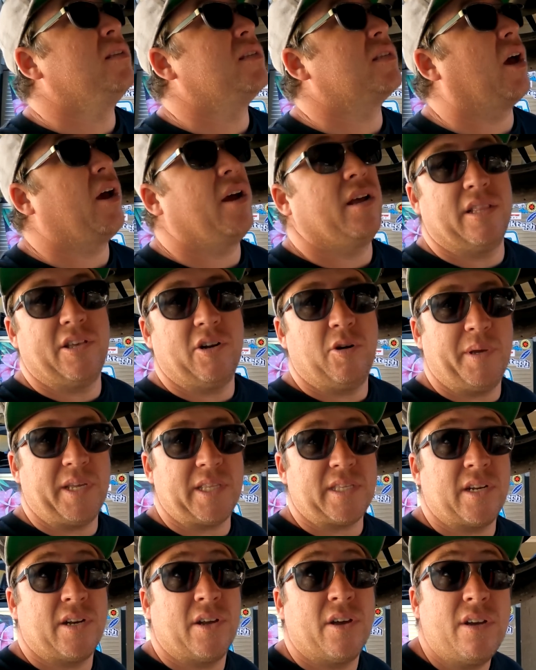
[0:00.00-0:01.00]
So a little bit
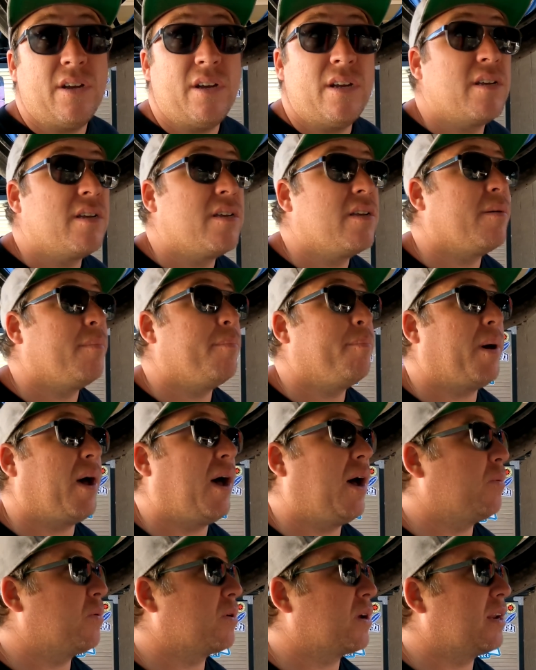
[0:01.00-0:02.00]
to do,
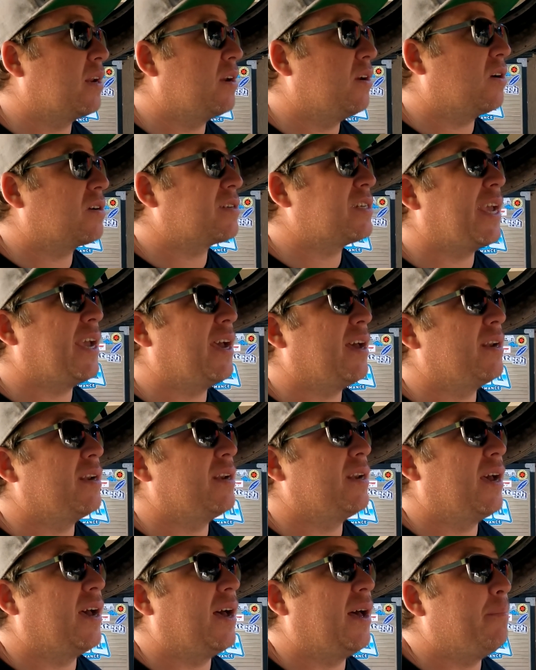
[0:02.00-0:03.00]
but we'll get it knocked out,
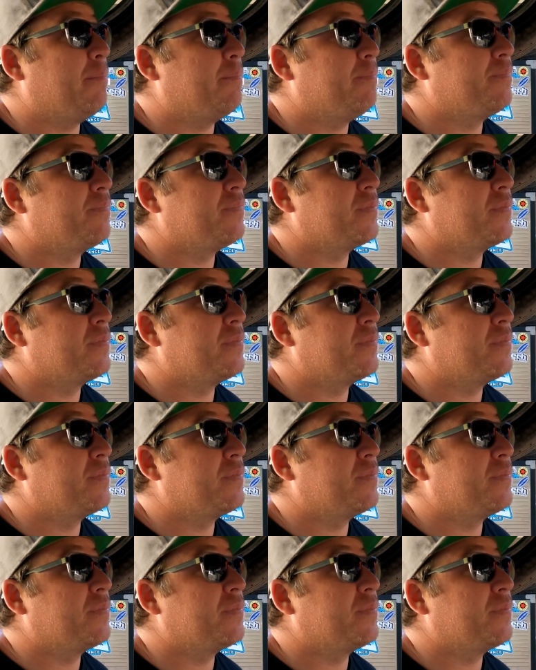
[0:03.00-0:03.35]
and